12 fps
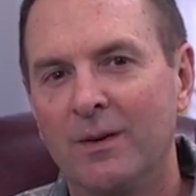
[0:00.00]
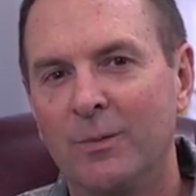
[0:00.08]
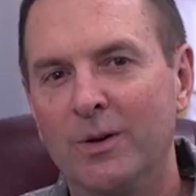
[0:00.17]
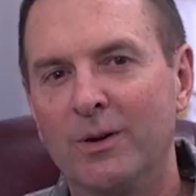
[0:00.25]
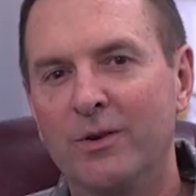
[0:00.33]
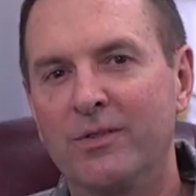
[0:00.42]

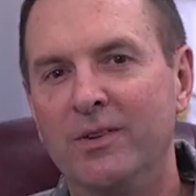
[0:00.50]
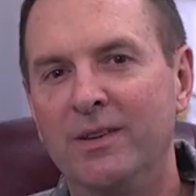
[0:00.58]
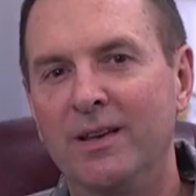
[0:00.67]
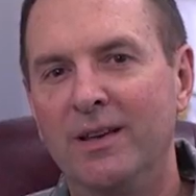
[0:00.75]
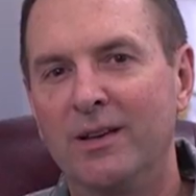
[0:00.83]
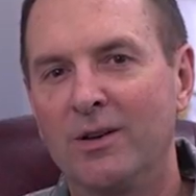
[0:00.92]
We are
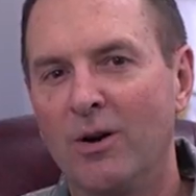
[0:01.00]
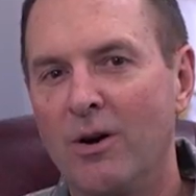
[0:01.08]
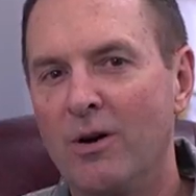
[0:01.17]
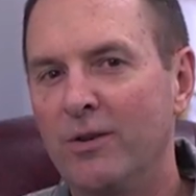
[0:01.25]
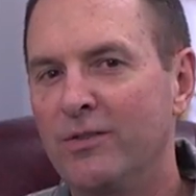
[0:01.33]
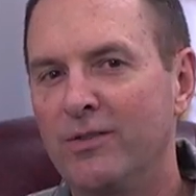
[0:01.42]
seeking
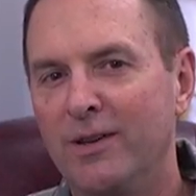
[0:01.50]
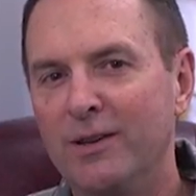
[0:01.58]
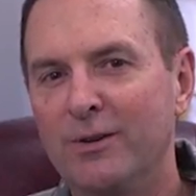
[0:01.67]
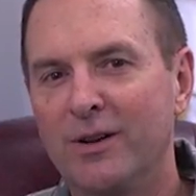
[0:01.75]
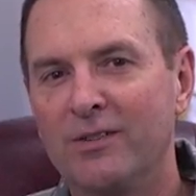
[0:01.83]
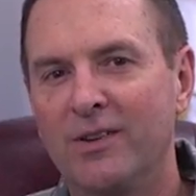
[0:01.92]
Guard
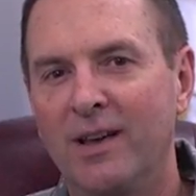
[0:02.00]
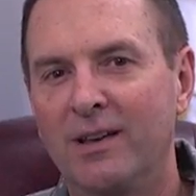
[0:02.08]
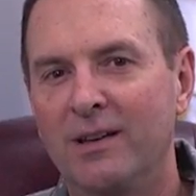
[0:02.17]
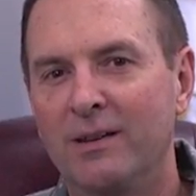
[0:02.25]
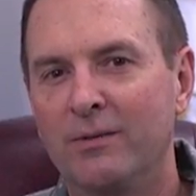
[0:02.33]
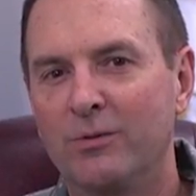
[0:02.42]
senior
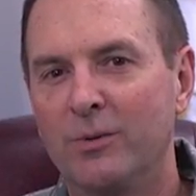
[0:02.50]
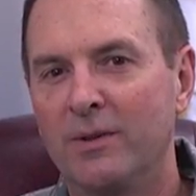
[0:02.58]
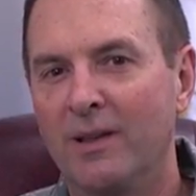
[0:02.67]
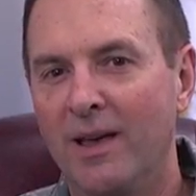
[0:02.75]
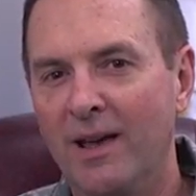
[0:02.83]
executives with